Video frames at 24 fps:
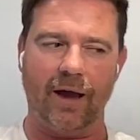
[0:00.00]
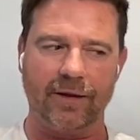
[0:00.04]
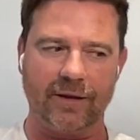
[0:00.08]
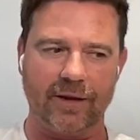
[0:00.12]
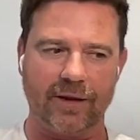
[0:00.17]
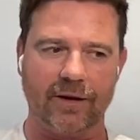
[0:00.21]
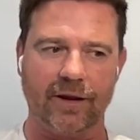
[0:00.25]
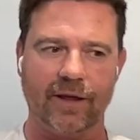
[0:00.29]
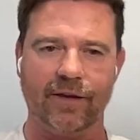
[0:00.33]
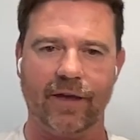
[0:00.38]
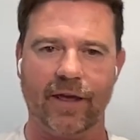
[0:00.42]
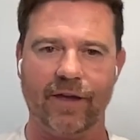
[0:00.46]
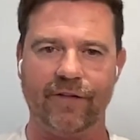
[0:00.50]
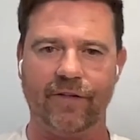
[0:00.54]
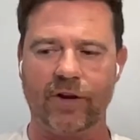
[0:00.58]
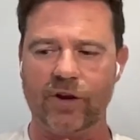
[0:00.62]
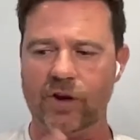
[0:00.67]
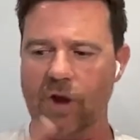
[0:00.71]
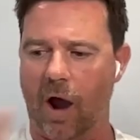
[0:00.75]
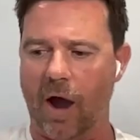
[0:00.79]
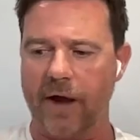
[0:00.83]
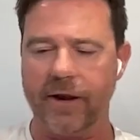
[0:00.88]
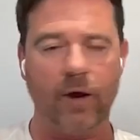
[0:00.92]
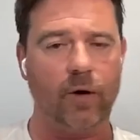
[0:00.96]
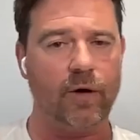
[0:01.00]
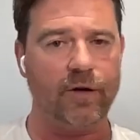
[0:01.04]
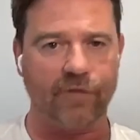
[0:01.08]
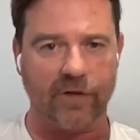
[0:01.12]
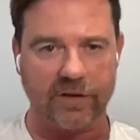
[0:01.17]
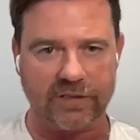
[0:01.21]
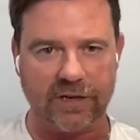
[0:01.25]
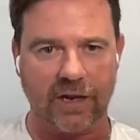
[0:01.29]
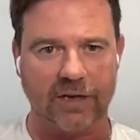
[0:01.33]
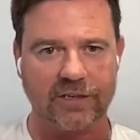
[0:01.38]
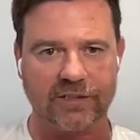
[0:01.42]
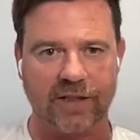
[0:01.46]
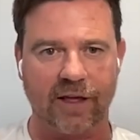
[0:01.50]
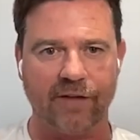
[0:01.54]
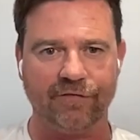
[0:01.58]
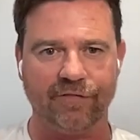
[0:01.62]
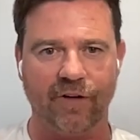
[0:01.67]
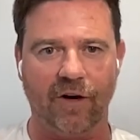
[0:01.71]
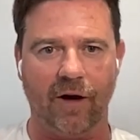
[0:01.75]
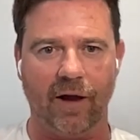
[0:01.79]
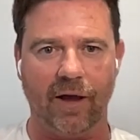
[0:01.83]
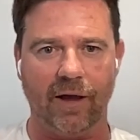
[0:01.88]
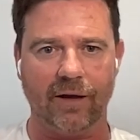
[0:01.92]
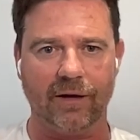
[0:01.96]
you know, if, you, I know if I touch that
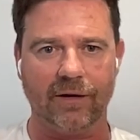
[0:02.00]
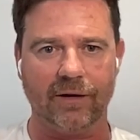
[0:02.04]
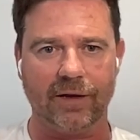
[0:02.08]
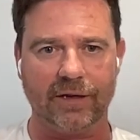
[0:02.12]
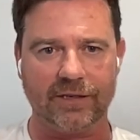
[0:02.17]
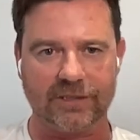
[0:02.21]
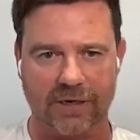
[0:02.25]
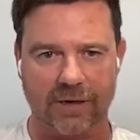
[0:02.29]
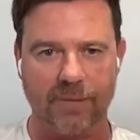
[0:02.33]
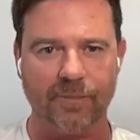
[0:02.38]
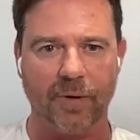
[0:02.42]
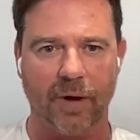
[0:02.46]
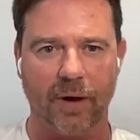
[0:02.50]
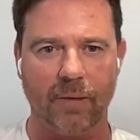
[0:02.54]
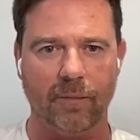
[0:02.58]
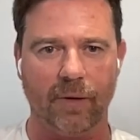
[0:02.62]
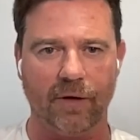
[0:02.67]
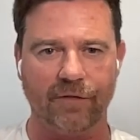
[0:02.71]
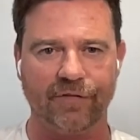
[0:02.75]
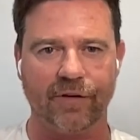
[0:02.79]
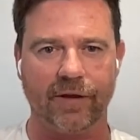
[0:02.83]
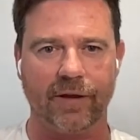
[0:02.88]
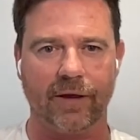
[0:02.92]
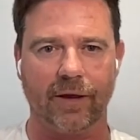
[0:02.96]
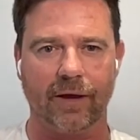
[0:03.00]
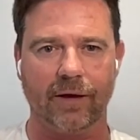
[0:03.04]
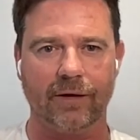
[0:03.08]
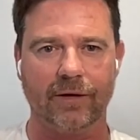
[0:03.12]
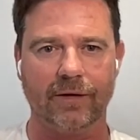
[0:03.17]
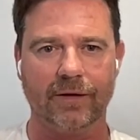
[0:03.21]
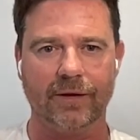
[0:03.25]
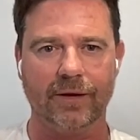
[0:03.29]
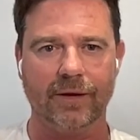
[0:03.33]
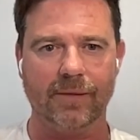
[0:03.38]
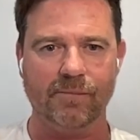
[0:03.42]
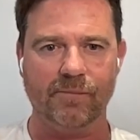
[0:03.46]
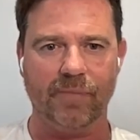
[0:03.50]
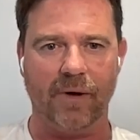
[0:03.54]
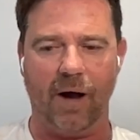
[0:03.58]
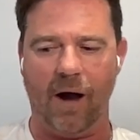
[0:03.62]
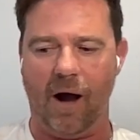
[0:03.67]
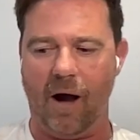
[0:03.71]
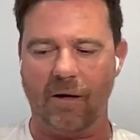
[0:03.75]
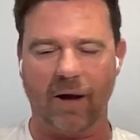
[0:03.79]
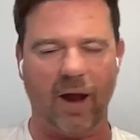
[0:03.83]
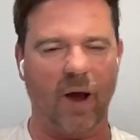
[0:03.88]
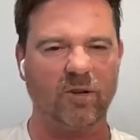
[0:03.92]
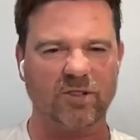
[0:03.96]
fire, it's going to burn my finger, but
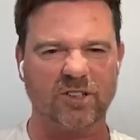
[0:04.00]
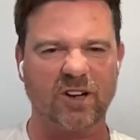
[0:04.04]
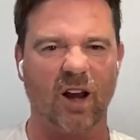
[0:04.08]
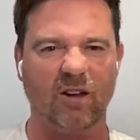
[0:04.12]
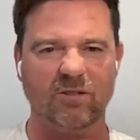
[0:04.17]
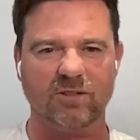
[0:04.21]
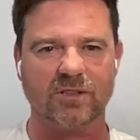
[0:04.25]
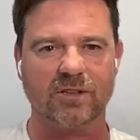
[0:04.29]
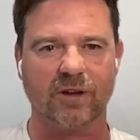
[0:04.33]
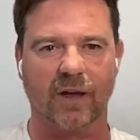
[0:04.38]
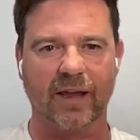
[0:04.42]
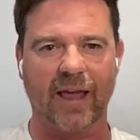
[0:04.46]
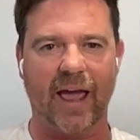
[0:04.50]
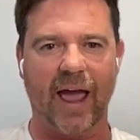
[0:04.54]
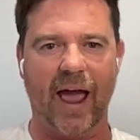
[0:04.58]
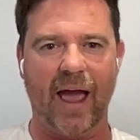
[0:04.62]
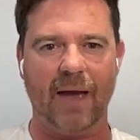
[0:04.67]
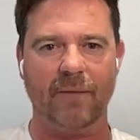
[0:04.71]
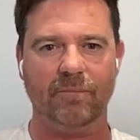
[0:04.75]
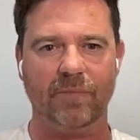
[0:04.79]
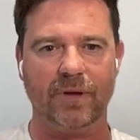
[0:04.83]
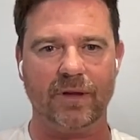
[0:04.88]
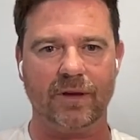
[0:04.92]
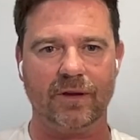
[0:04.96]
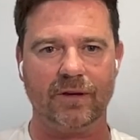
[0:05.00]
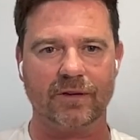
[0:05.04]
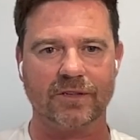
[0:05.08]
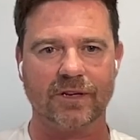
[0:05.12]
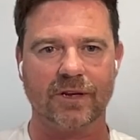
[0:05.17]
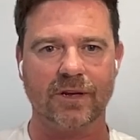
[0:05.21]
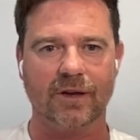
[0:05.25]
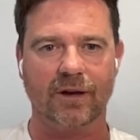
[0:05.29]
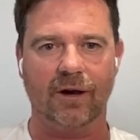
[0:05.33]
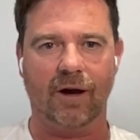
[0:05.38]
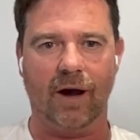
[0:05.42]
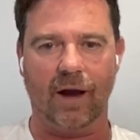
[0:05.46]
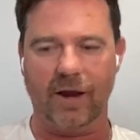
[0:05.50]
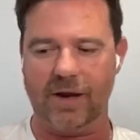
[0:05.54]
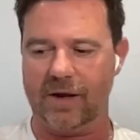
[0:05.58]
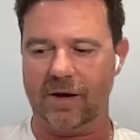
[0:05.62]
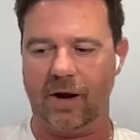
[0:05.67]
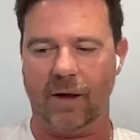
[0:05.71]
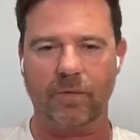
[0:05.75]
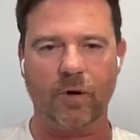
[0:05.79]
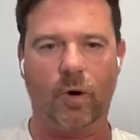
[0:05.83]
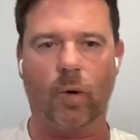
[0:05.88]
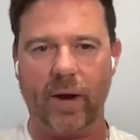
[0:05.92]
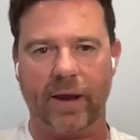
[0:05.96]
I'll go as close as I mm-hmm. can because, you know,
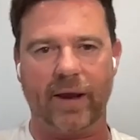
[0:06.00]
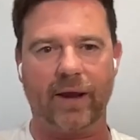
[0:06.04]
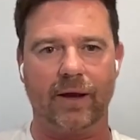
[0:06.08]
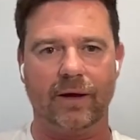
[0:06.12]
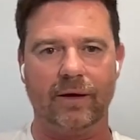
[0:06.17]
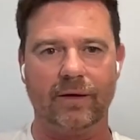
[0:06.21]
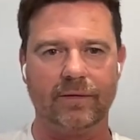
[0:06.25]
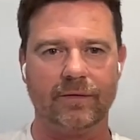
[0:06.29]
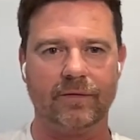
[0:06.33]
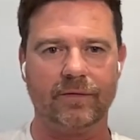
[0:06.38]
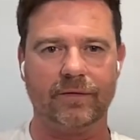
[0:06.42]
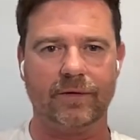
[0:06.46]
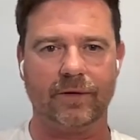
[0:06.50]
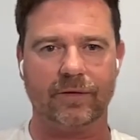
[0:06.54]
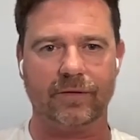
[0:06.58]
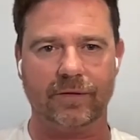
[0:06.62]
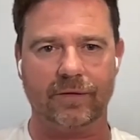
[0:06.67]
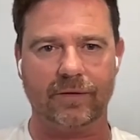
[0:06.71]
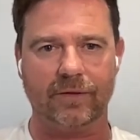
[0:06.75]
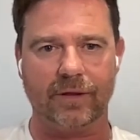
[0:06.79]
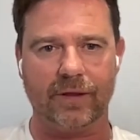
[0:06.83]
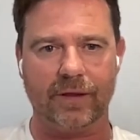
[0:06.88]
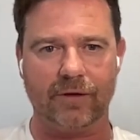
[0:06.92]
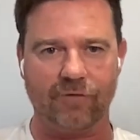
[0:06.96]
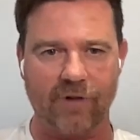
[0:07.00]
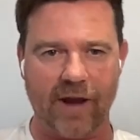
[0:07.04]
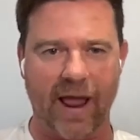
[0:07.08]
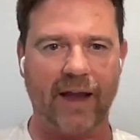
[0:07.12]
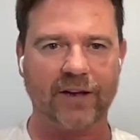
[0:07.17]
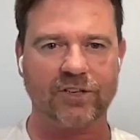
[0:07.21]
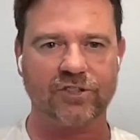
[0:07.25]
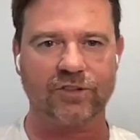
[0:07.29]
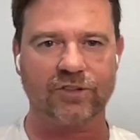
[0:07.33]
I'm quicker than the reaction